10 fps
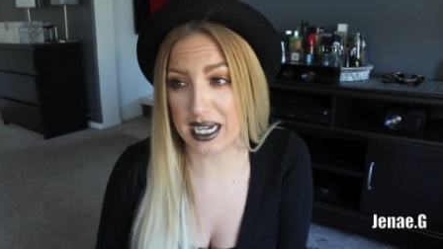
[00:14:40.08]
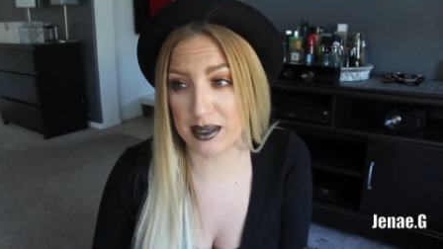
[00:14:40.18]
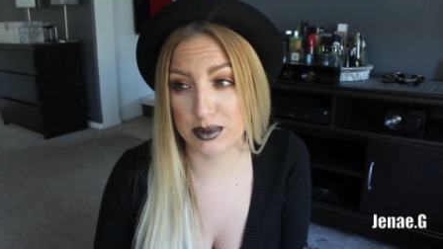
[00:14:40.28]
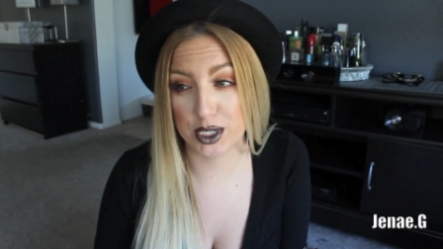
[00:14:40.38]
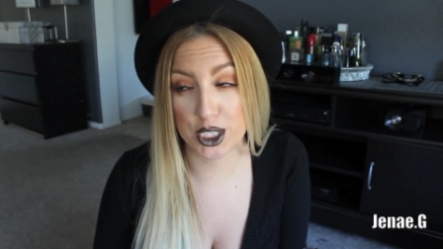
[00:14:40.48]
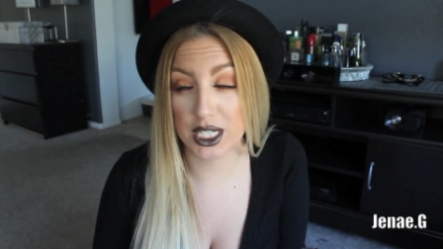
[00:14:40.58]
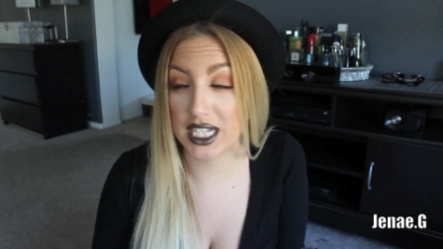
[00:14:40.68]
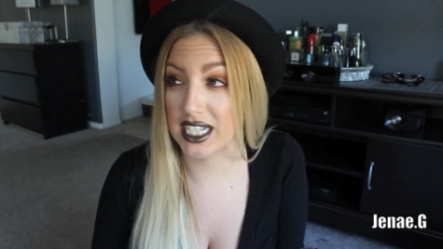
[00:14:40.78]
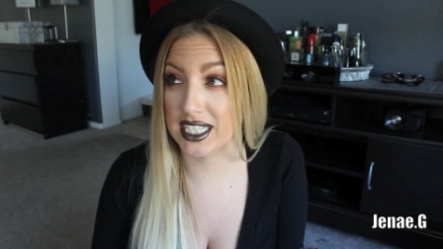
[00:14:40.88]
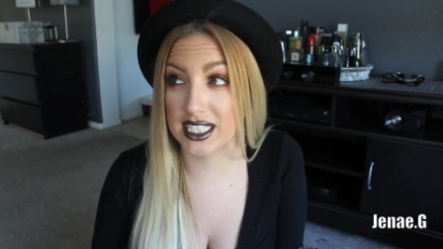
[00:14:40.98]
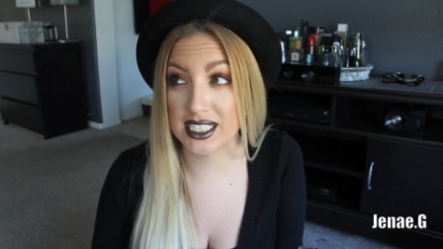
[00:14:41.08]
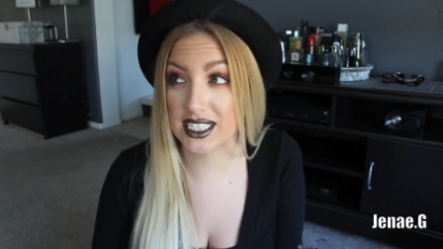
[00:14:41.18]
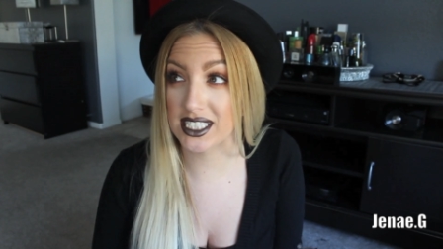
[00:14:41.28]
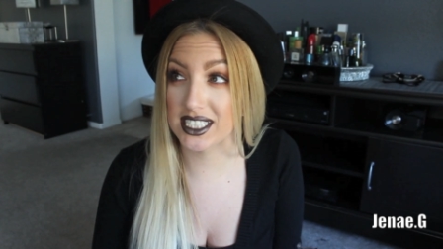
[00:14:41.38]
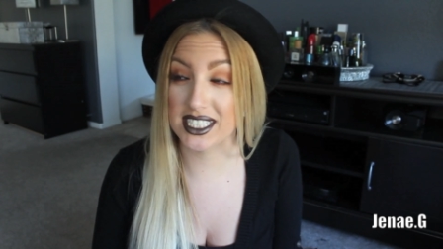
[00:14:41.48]
I'm
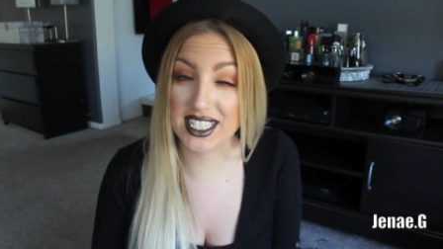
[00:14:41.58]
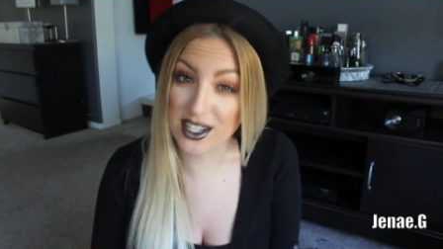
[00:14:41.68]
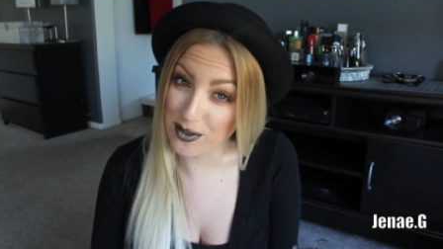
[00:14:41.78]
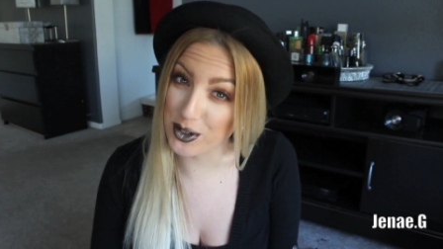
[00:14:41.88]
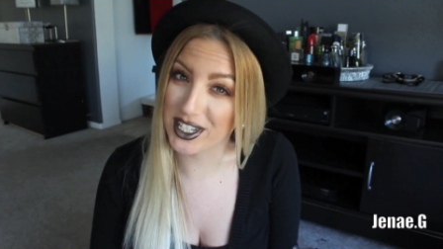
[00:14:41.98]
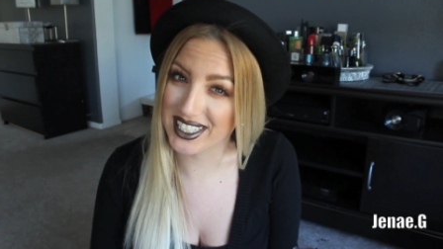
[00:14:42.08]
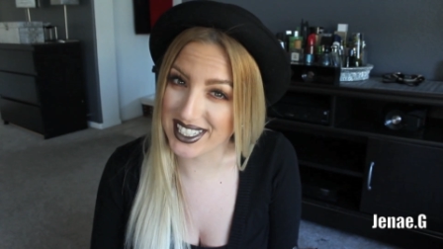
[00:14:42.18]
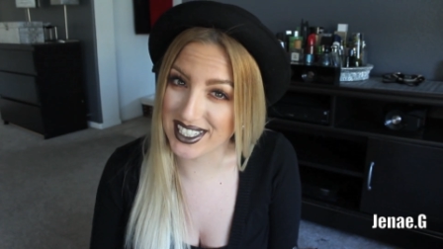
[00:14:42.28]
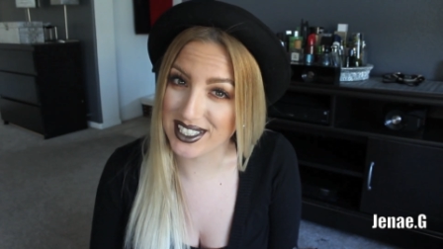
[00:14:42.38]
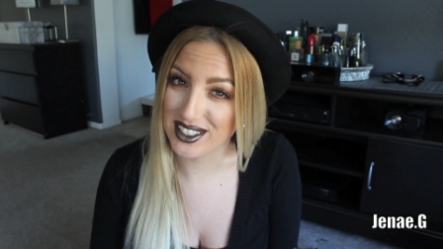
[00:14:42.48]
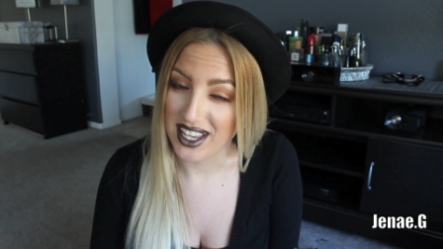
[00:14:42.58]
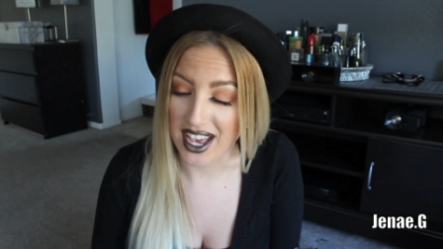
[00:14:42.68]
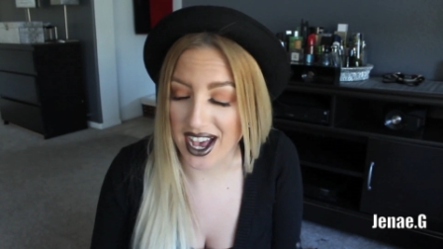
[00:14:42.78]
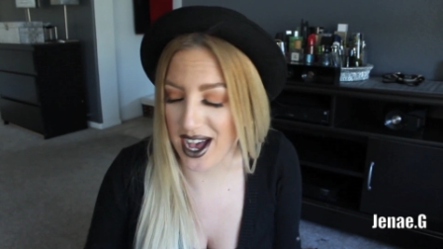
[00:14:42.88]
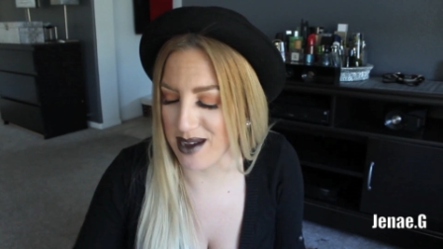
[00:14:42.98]
just different.
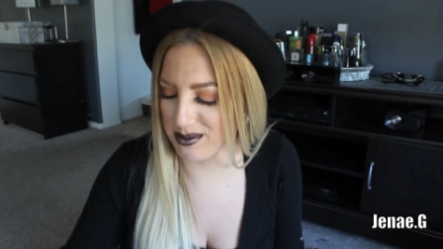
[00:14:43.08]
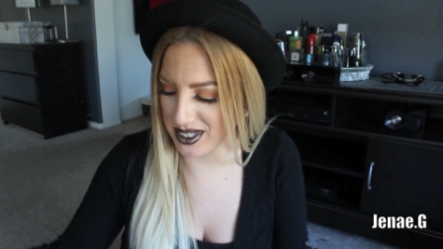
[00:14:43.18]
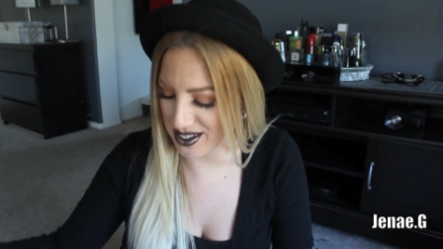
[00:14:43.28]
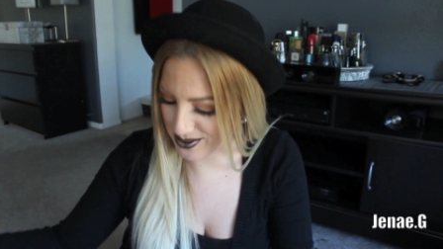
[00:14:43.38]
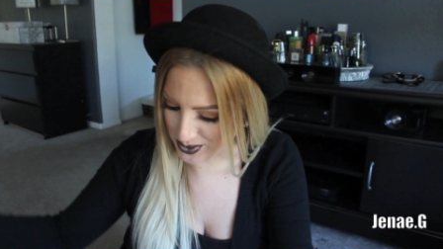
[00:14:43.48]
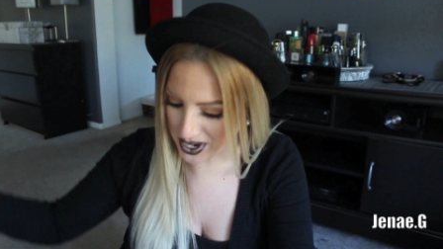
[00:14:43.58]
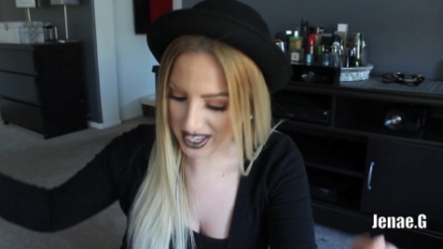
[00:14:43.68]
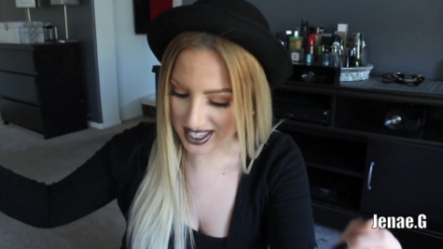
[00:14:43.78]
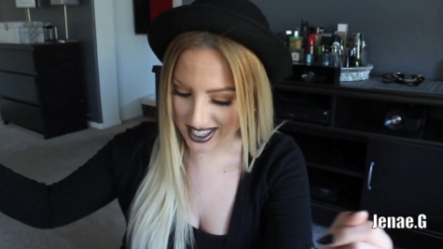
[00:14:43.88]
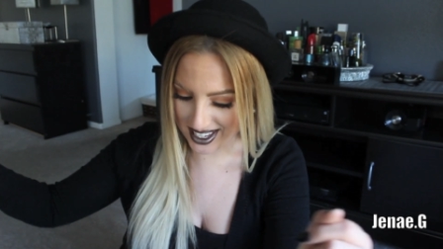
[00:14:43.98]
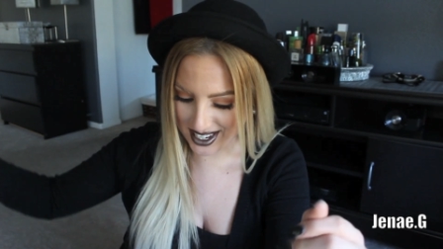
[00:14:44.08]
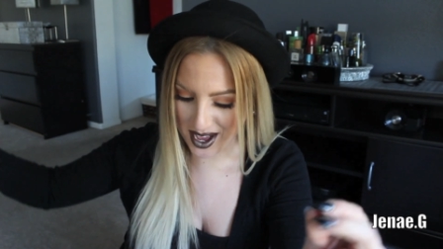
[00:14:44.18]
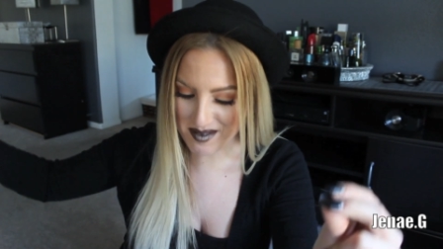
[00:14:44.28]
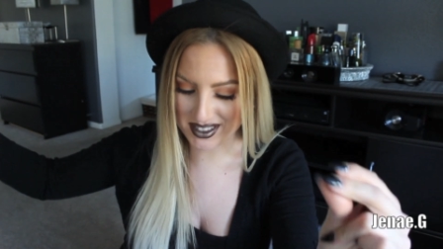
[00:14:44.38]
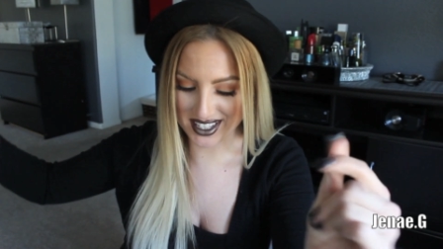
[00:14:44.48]
I'm different, yeah,
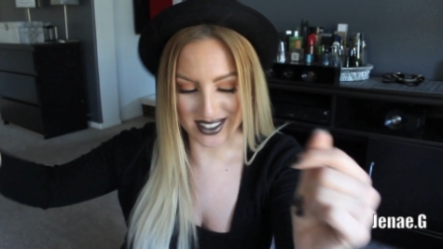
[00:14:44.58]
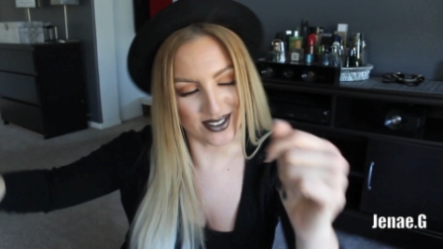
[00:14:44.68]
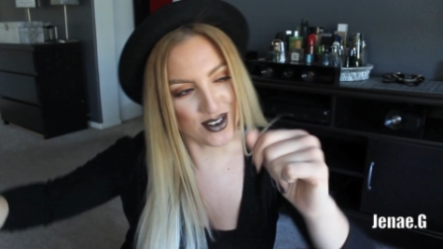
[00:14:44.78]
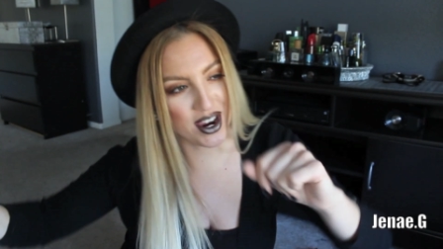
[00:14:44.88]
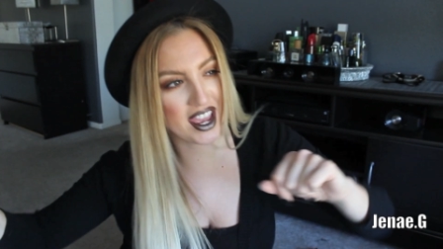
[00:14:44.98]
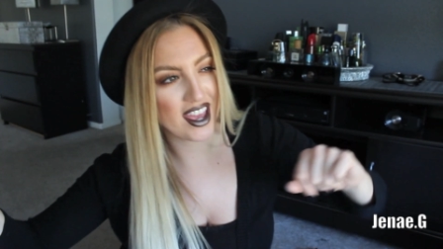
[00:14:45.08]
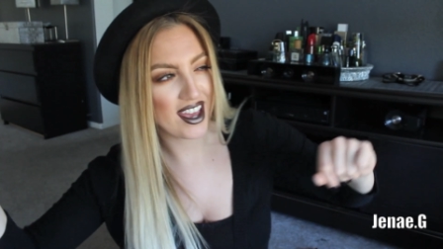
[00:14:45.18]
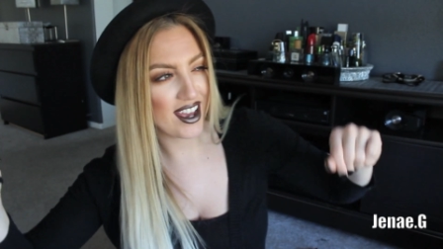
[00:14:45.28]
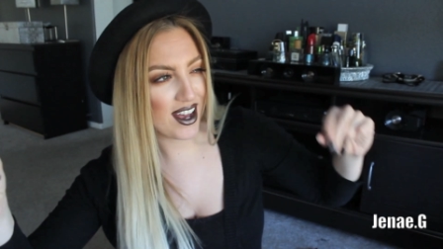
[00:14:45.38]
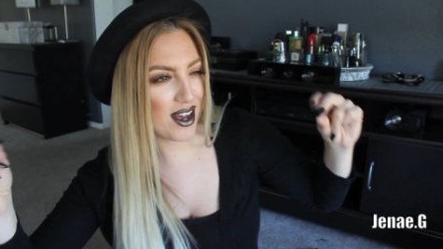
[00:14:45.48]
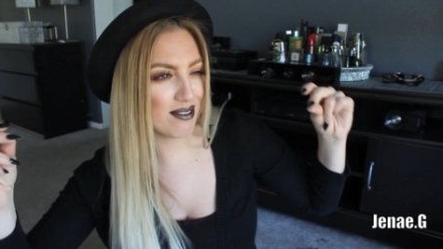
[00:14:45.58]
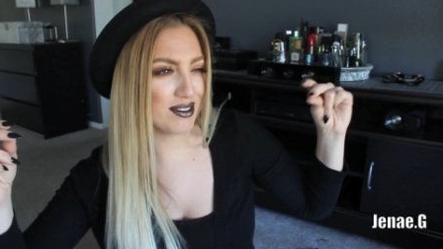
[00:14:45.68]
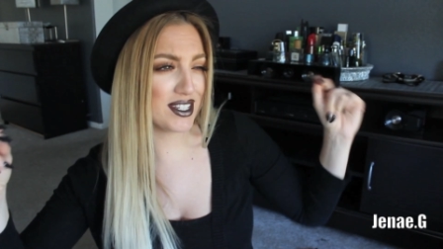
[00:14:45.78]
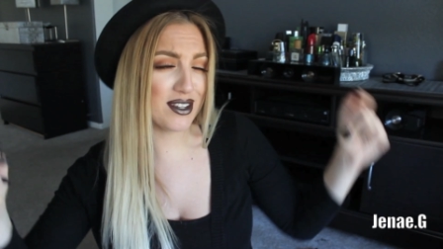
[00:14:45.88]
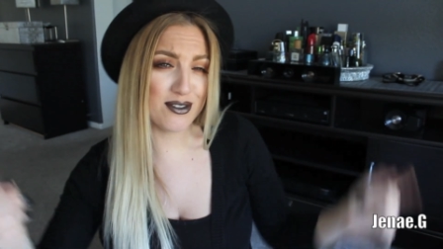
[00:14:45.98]
I'm different. I'm
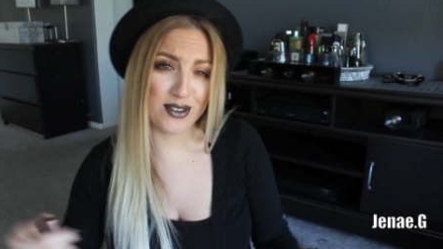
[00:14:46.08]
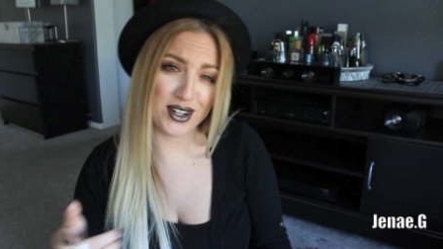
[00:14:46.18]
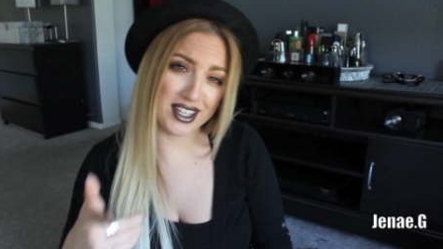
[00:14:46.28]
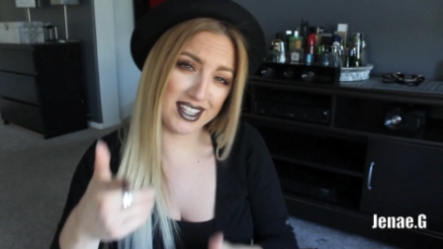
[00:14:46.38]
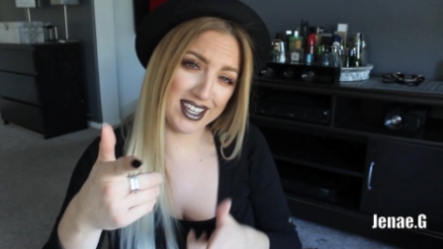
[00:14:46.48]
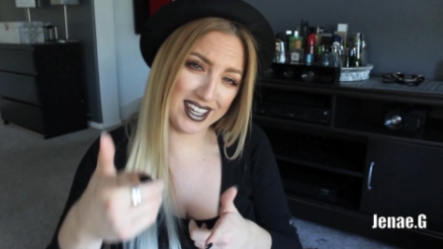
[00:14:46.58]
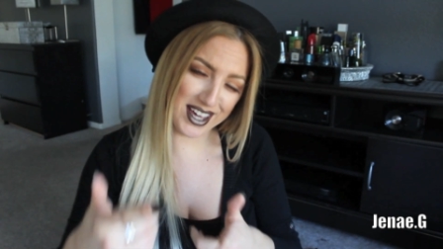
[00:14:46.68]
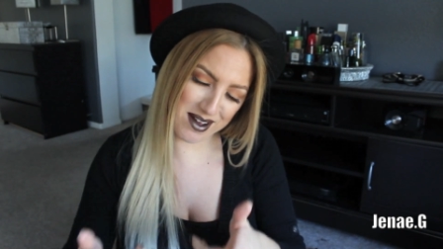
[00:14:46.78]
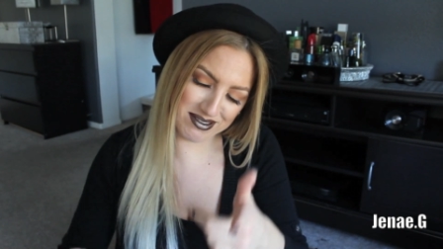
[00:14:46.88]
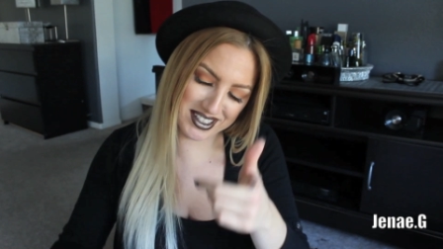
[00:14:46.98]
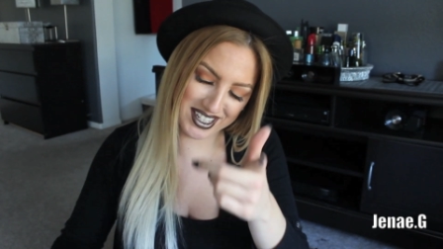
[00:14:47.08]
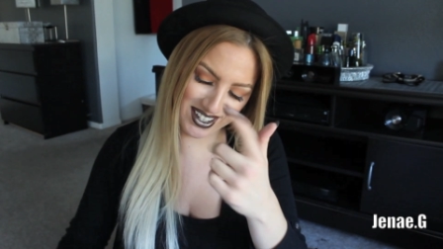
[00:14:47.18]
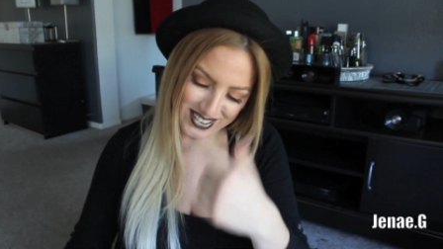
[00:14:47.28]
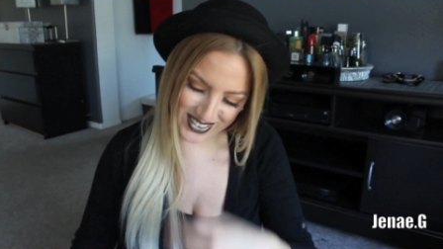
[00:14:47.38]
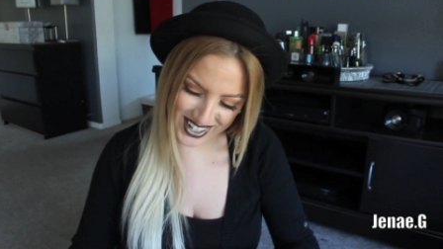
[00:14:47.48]
different, yeah, I'm
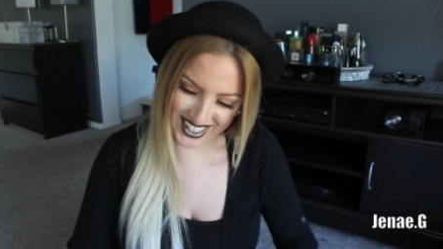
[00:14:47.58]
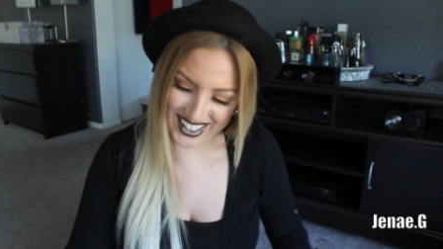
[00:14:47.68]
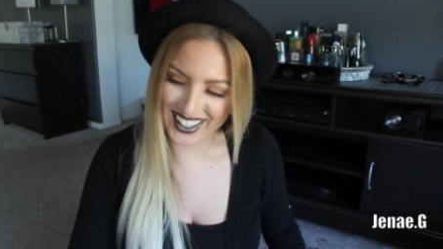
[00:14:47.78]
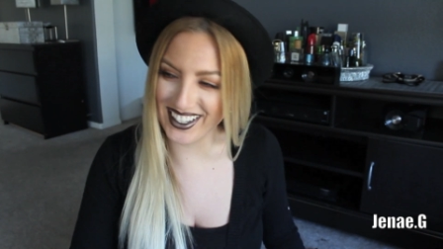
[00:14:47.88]
different.